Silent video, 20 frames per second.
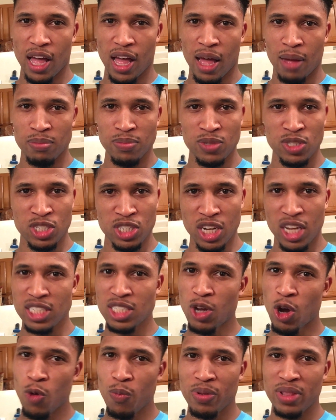I'm
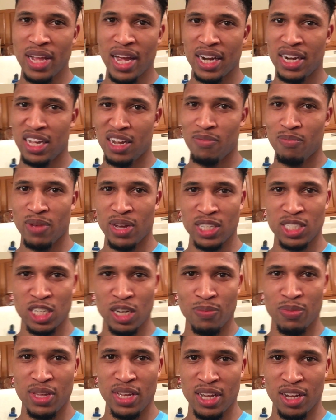just hoping that doesn't mess
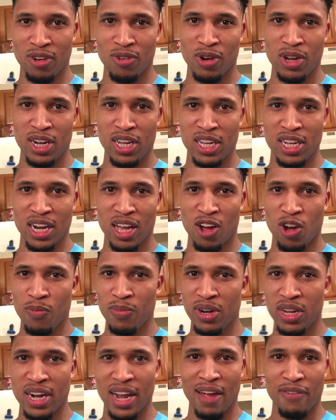up the ingredient. I hope
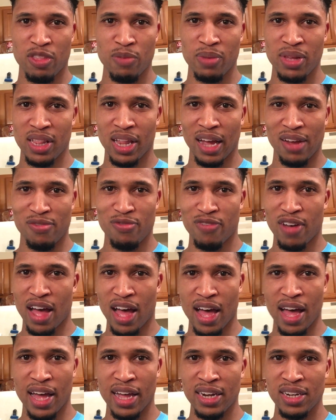it doesn't have to be like
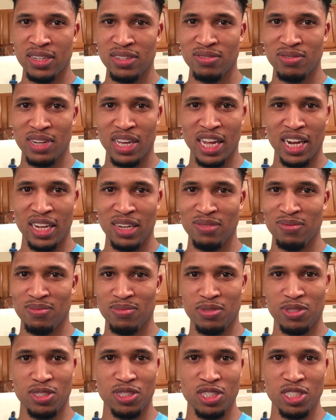fine and
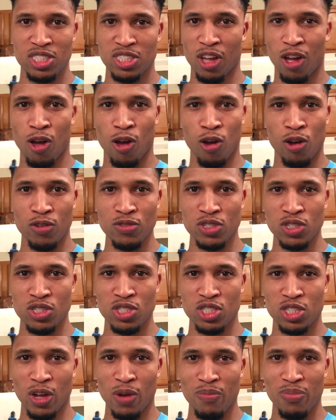it dissolves or
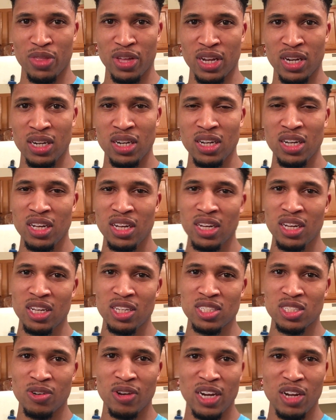something.
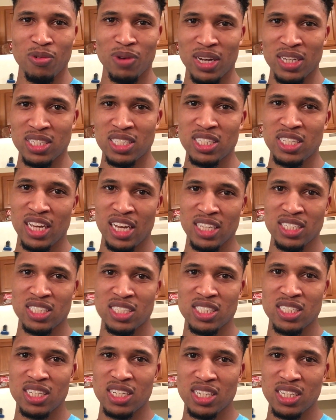So anyways,
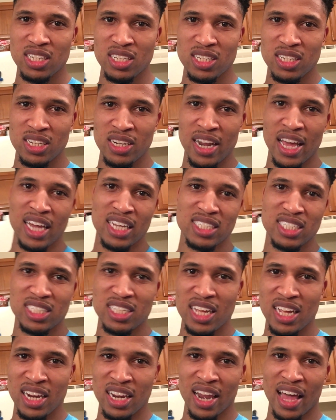yes, next
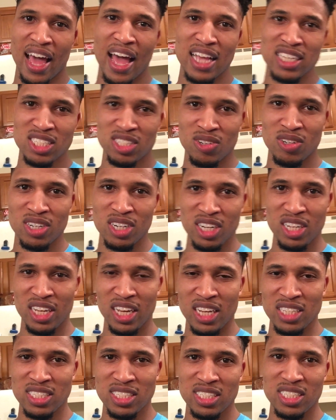and last on the
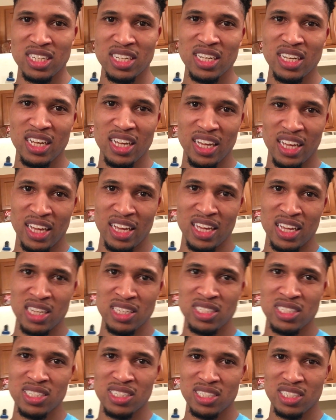list
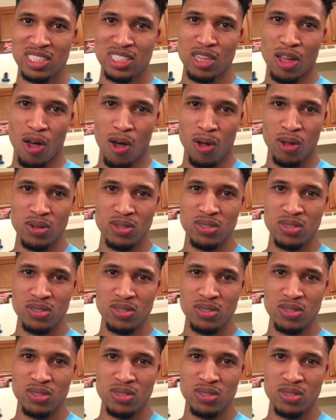is salt.